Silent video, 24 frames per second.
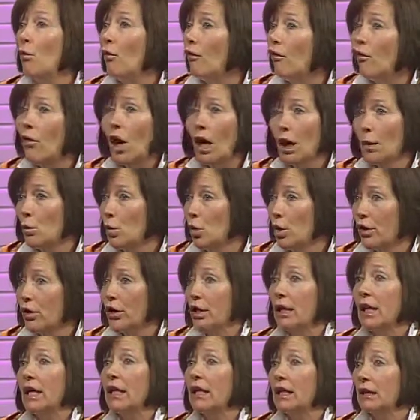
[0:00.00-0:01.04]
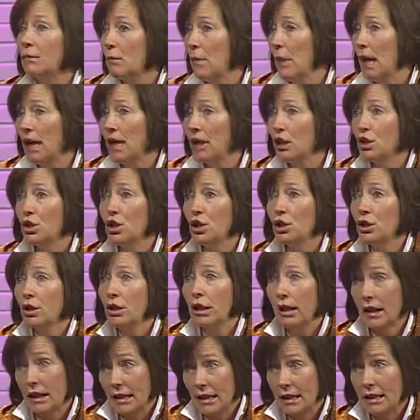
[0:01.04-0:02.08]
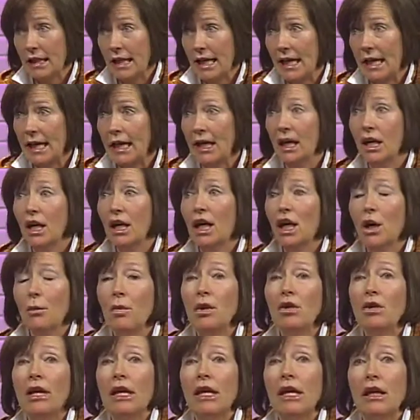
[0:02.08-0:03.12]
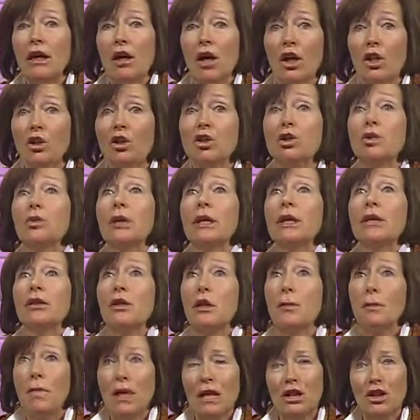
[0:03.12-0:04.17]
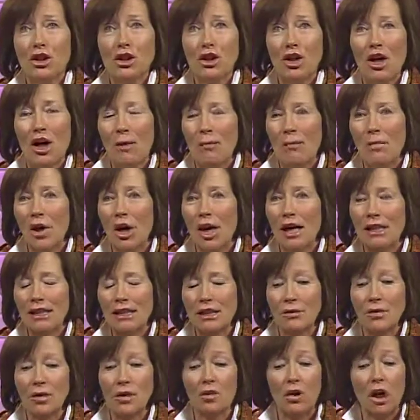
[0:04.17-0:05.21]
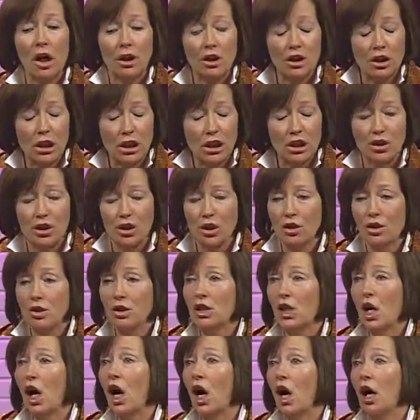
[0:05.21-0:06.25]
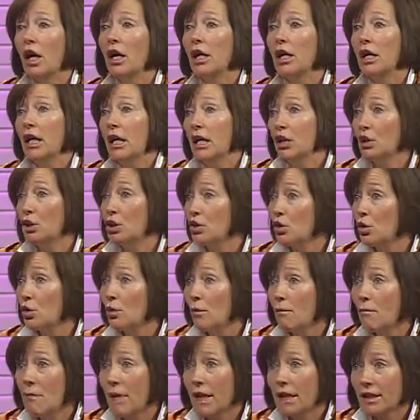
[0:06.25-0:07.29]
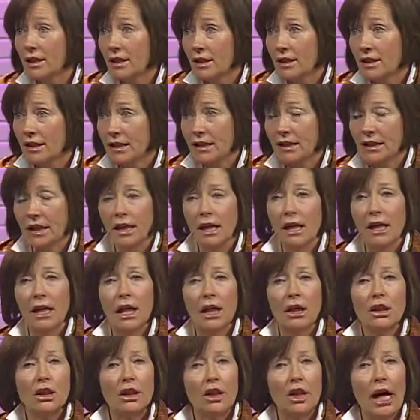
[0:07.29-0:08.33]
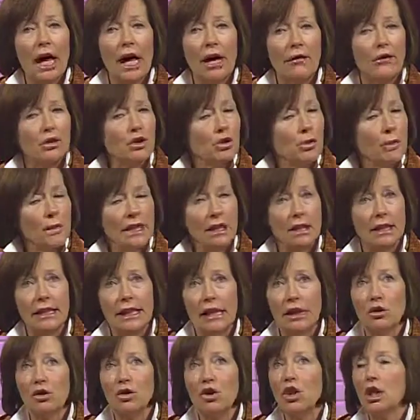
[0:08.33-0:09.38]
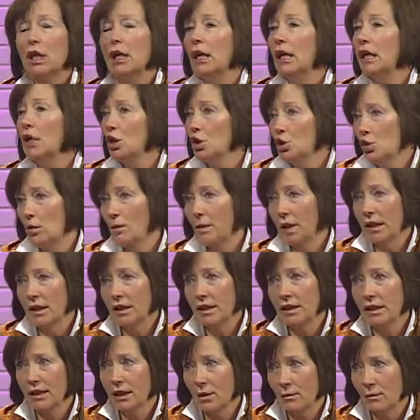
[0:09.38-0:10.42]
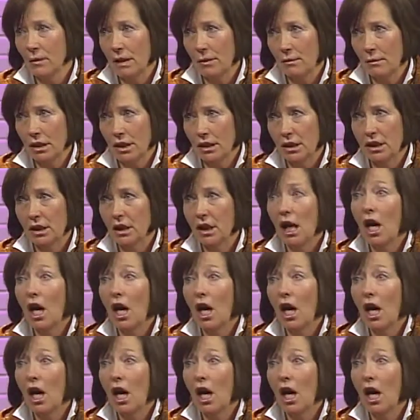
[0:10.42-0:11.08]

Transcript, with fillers: far more than they can manage in a day but they are doing the best job possible our teachers are tremendous, have a tremendous energy and a tremendous commitment.